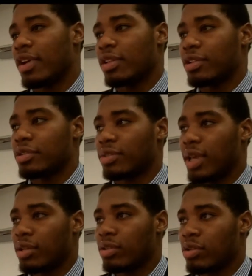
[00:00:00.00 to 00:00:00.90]
I learned
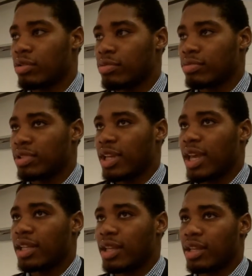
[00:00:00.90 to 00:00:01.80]
that, you know,
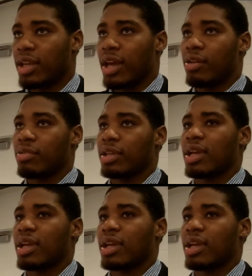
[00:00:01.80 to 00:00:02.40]
today it didn't count.